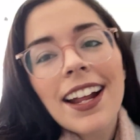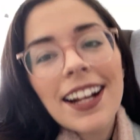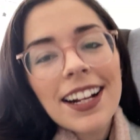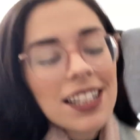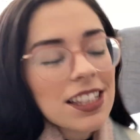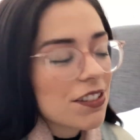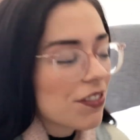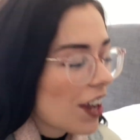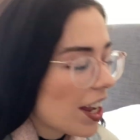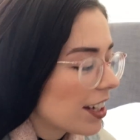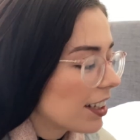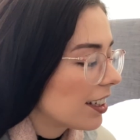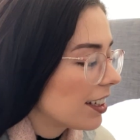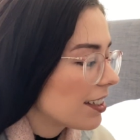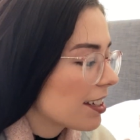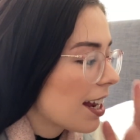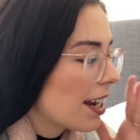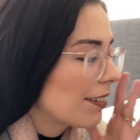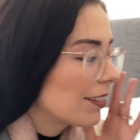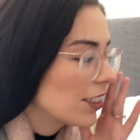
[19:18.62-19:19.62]
It's
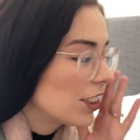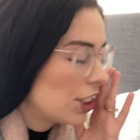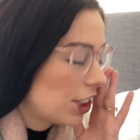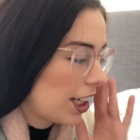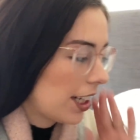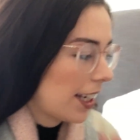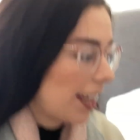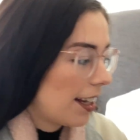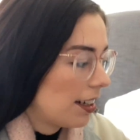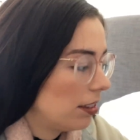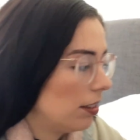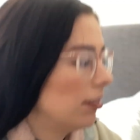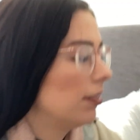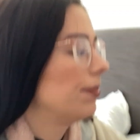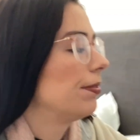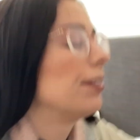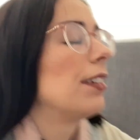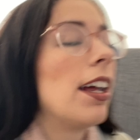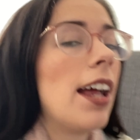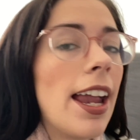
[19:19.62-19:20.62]
finally time to check
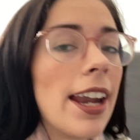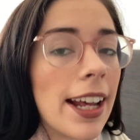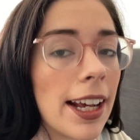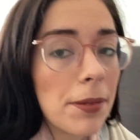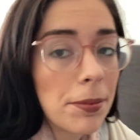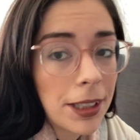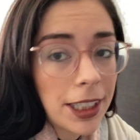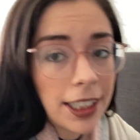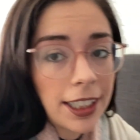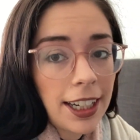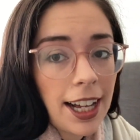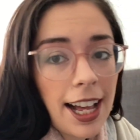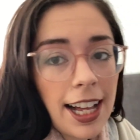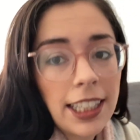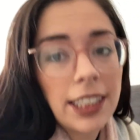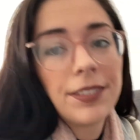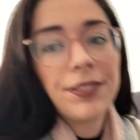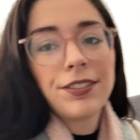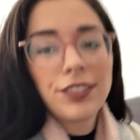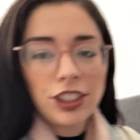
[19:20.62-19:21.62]
out, and I'm here
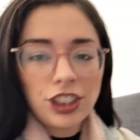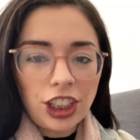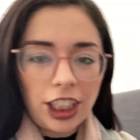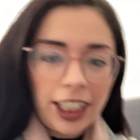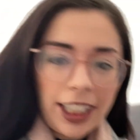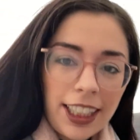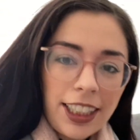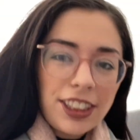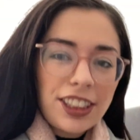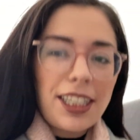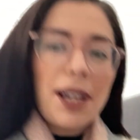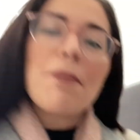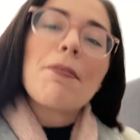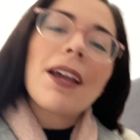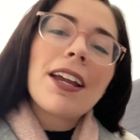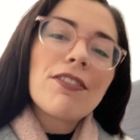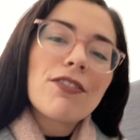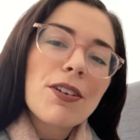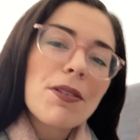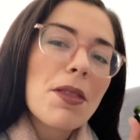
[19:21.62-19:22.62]
uh, drinking
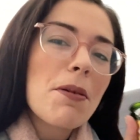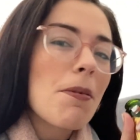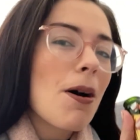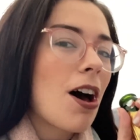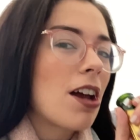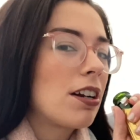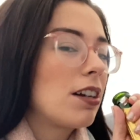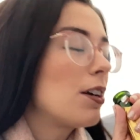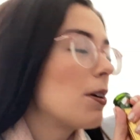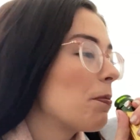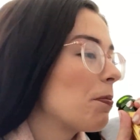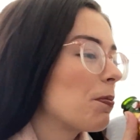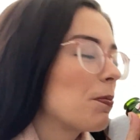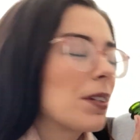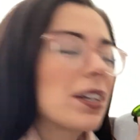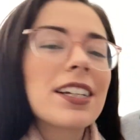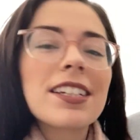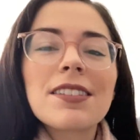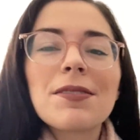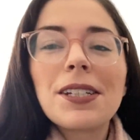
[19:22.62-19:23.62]
champagne from the bottle
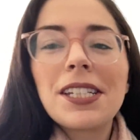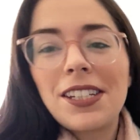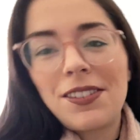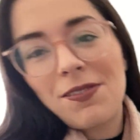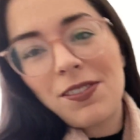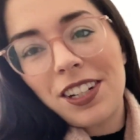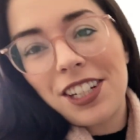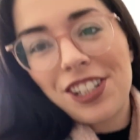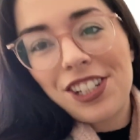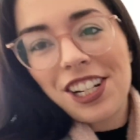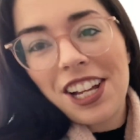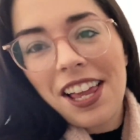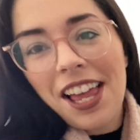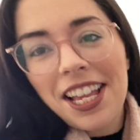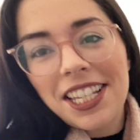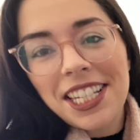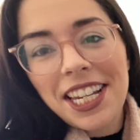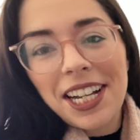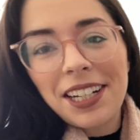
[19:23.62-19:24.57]
because we didn't finish it last